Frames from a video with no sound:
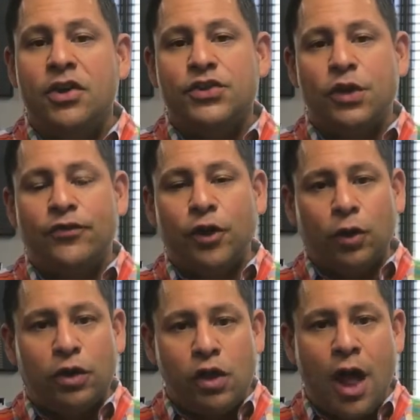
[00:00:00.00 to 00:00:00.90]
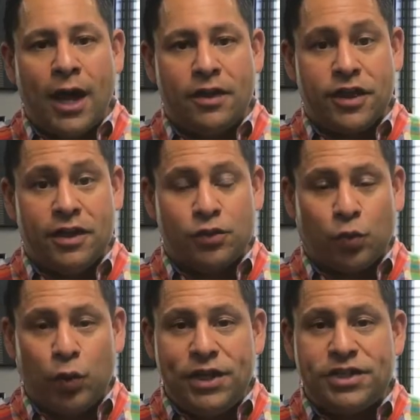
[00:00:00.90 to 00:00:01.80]
So if you're a client that has
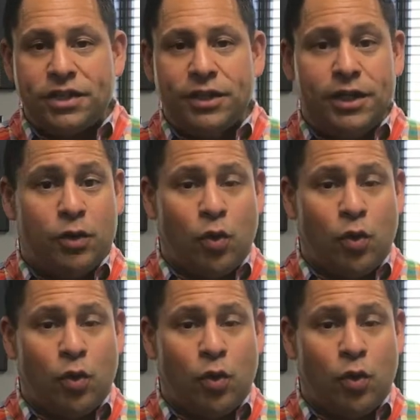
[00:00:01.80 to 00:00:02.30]
recently